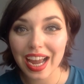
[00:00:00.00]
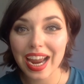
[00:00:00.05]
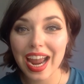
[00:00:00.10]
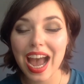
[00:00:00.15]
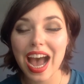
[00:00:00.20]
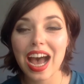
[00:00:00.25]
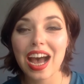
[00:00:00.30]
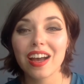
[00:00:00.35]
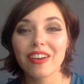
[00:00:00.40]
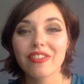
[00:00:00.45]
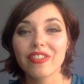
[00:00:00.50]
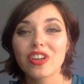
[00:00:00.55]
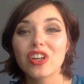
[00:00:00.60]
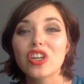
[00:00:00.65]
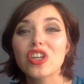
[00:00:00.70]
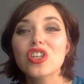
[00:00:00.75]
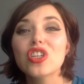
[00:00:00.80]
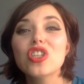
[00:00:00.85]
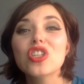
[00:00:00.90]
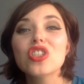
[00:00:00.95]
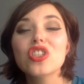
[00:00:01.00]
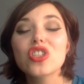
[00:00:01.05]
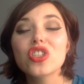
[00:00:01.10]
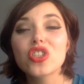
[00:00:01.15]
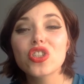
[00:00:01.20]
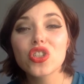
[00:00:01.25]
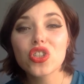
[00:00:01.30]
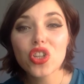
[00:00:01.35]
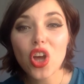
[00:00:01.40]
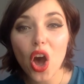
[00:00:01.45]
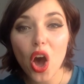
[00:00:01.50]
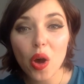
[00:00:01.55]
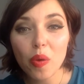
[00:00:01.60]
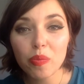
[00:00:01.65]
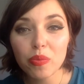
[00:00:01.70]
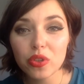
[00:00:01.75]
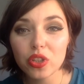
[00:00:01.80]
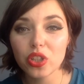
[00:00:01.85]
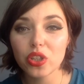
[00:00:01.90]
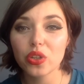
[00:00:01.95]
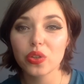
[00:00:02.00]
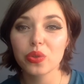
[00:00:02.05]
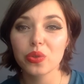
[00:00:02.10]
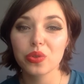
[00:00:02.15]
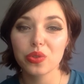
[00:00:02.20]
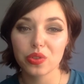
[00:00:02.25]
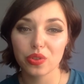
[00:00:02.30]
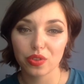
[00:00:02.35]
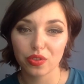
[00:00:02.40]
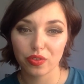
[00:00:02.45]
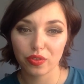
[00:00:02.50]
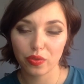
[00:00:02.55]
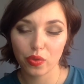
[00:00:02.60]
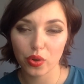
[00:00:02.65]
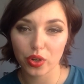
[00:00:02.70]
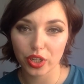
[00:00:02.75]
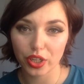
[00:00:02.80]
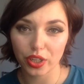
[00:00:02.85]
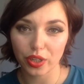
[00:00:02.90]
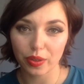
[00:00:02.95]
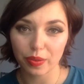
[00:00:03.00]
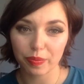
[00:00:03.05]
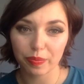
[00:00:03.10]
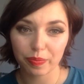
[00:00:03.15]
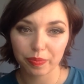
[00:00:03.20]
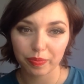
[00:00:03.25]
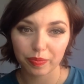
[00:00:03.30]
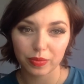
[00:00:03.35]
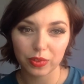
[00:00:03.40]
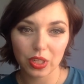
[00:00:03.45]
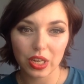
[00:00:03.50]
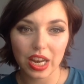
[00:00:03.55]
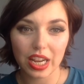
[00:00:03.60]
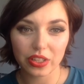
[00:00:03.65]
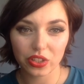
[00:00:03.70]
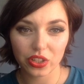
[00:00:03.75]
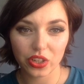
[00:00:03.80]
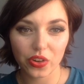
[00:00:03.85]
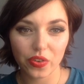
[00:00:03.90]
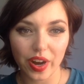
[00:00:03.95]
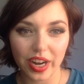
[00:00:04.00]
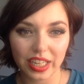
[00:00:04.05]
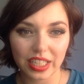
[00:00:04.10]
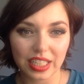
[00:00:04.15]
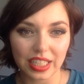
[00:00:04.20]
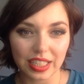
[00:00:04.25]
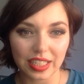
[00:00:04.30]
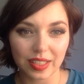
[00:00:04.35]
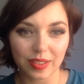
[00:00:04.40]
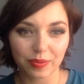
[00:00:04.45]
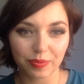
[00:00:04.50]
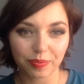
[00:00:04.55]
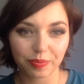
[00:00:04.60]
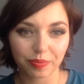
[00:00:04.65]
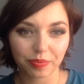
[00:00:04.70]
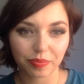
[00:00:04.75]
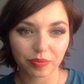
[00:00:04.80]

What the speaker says: I have some news for you. So let's correct it.